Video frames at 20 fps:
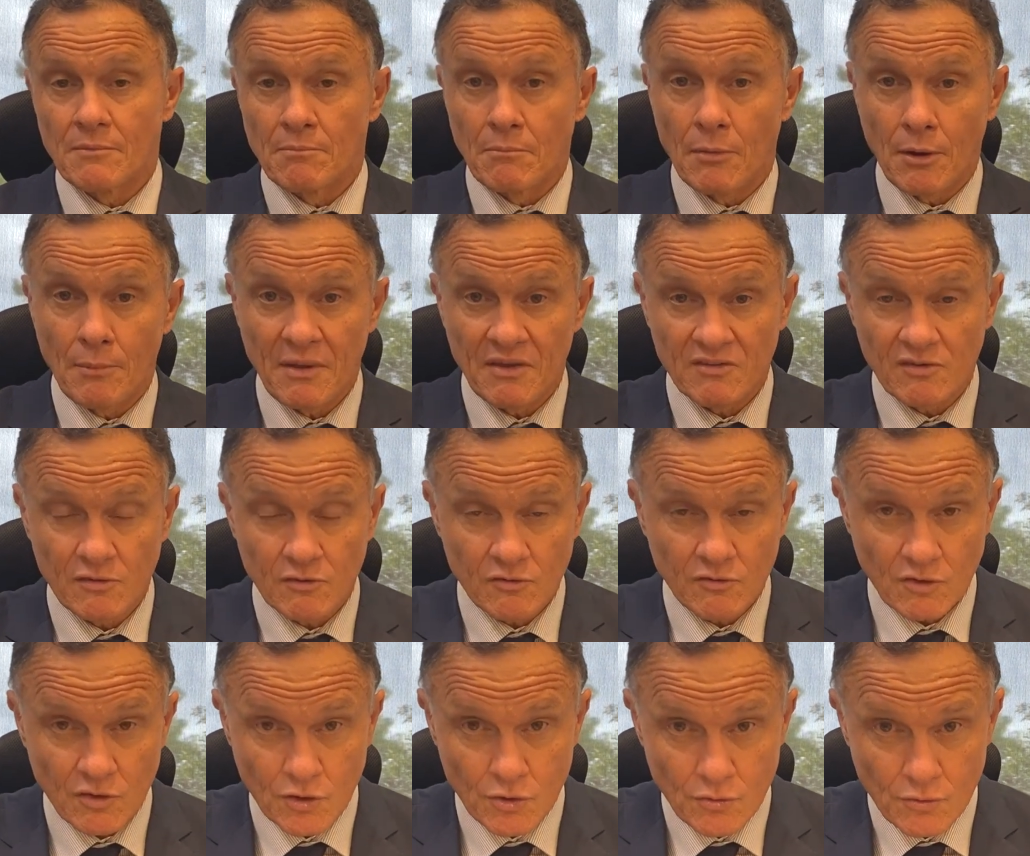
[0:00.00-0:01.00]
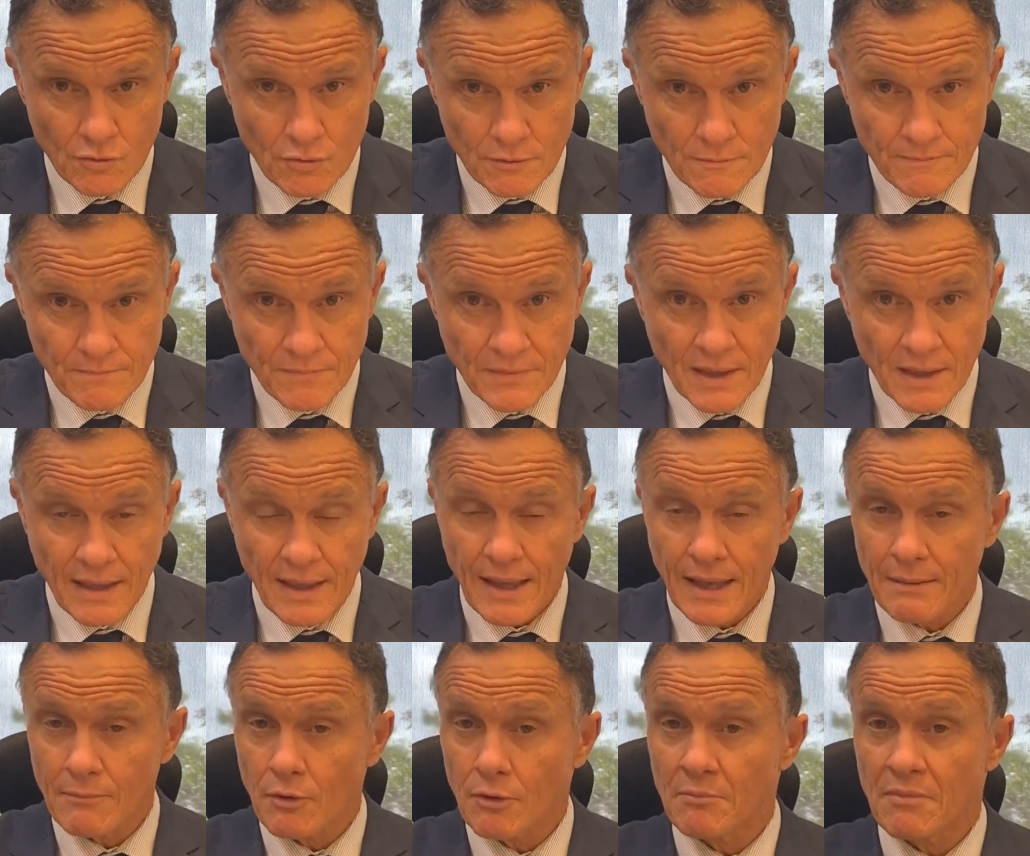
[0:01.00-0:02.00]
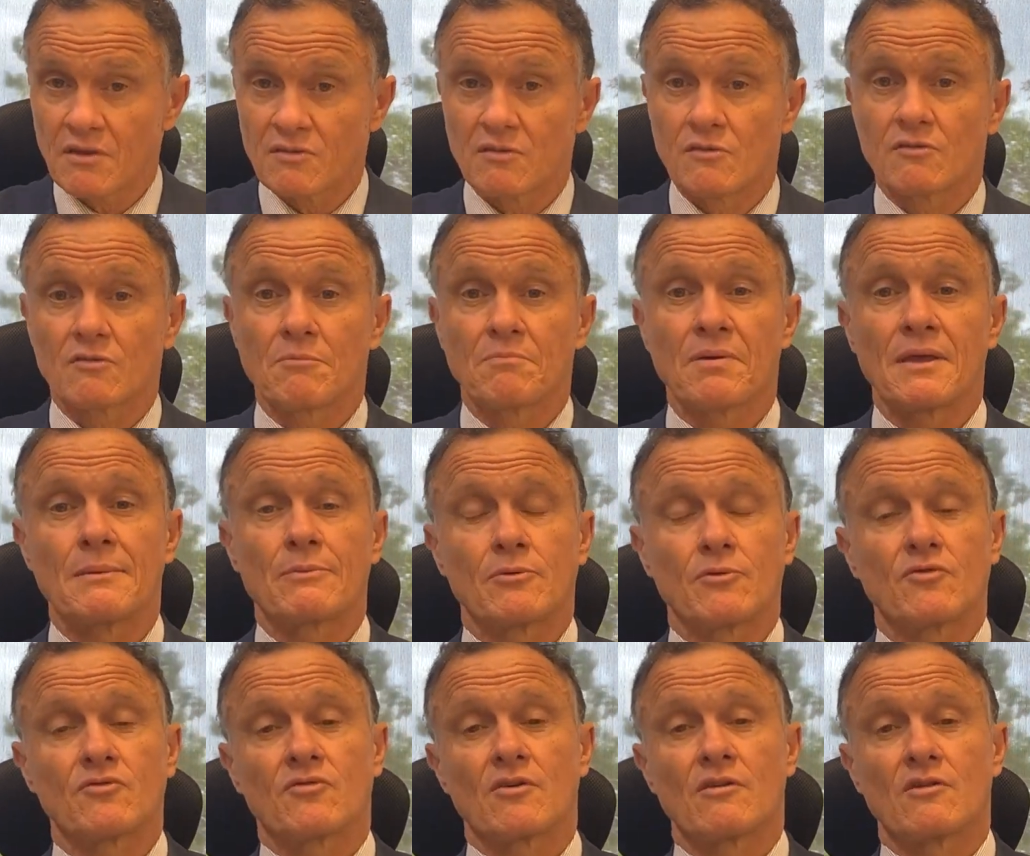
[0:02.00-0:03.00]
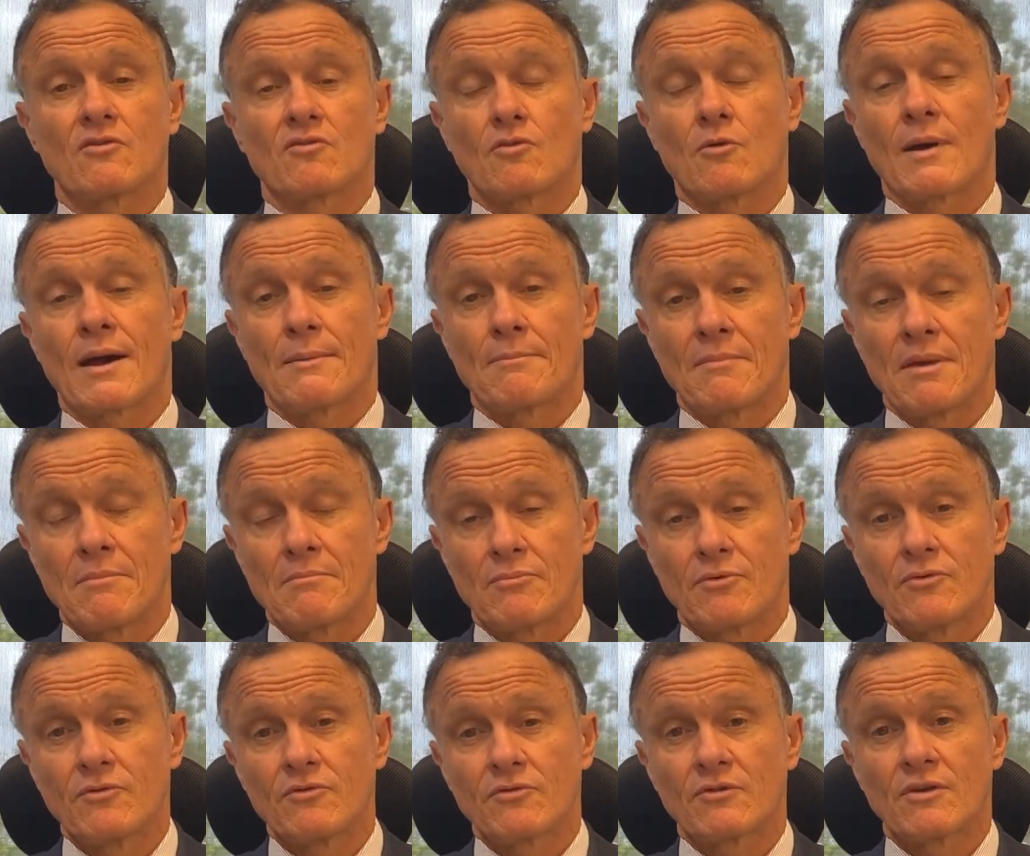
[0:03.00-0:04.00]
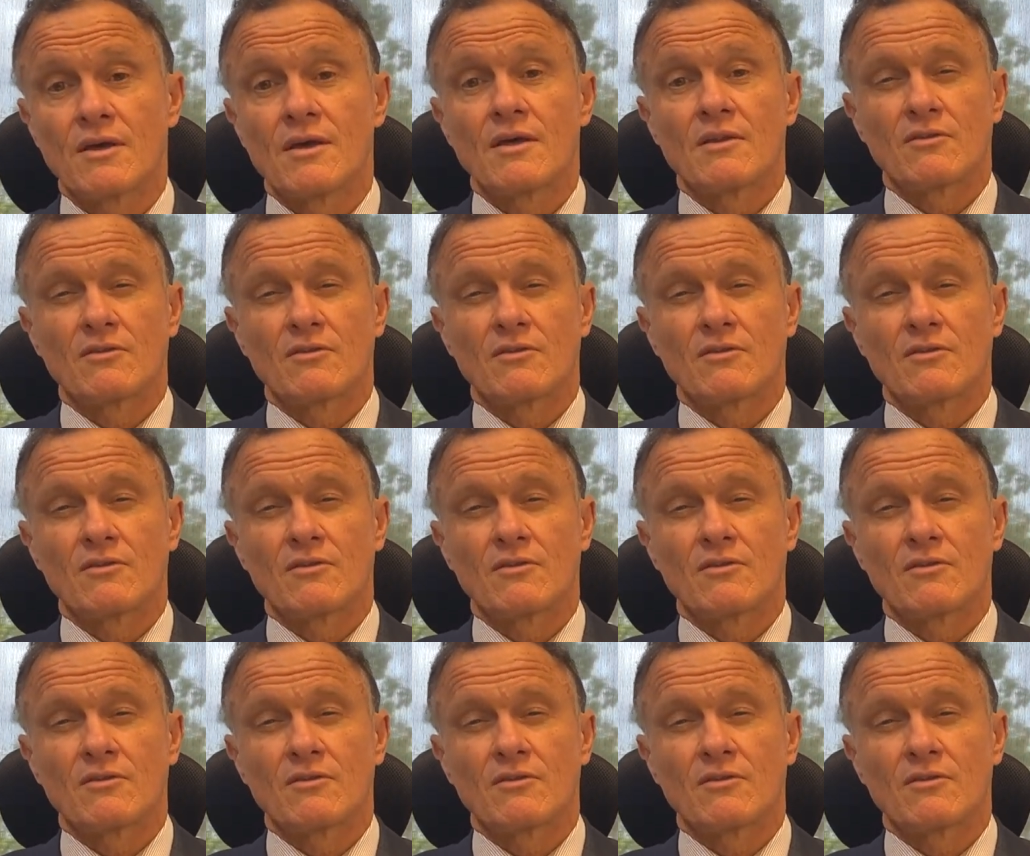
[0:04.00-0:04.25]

My message to you, and my message to people who see this who aren't members,